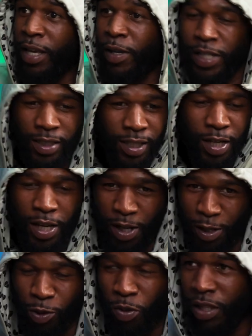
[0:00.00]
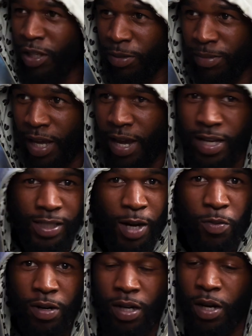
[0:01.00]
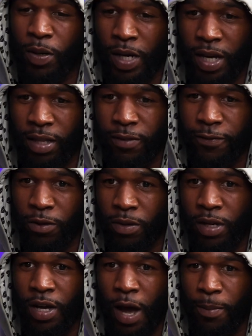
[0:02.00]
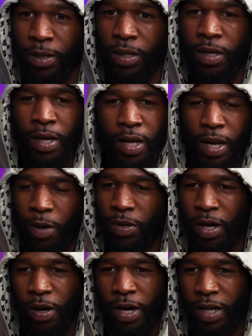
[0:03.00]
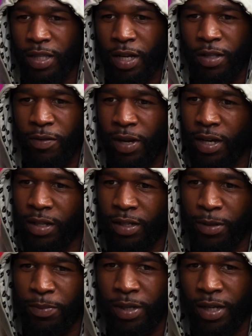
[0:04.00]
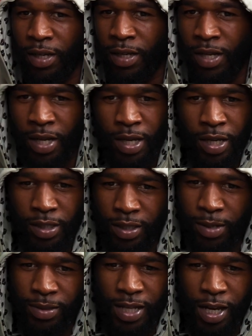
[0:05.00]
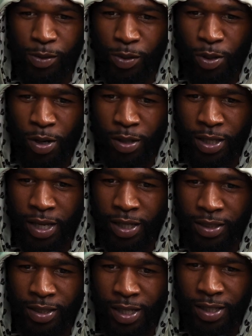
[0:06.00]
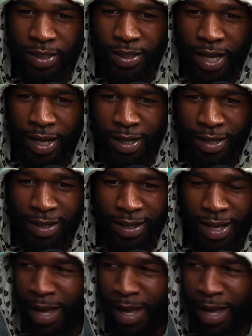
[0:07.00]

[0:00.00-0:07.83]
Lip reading: Yeah. It's one of them days I want to go hunting for real. We go hunting on the regular, but Sometimes we go on the extended stay hunt.